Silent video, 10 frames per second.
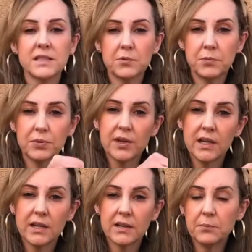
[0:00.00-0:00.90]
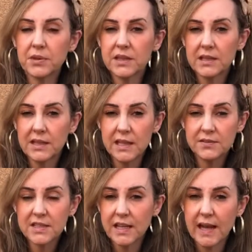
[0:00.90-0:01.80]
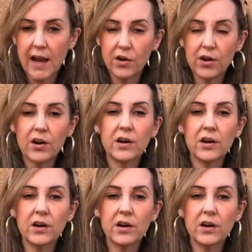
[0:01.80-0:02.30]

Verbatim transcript: They would put it, they put the leaves in alcohol,